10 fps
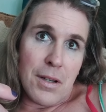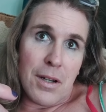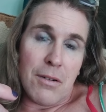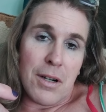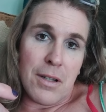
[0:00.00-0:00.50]

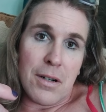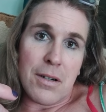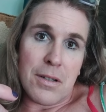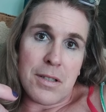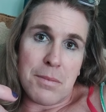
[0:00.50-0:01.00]
I'd
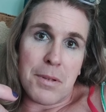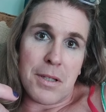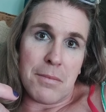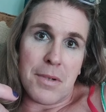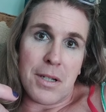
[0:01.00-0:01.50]
rather spend
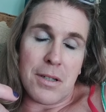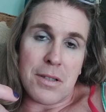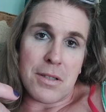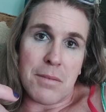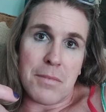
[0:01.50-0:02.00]
the money
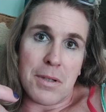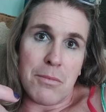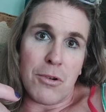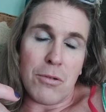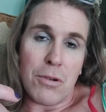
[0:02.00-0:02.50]
on something
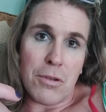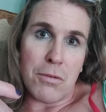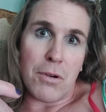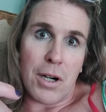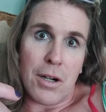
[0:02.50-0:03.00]
more
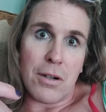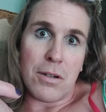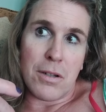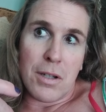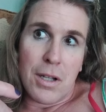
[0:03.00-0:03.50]

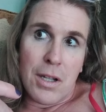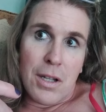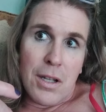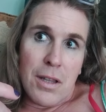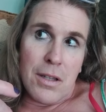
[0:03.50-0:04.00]
worthwhile
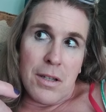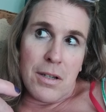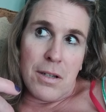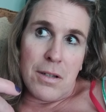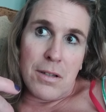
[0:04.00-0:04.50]

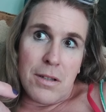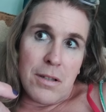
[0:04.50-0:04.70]
than.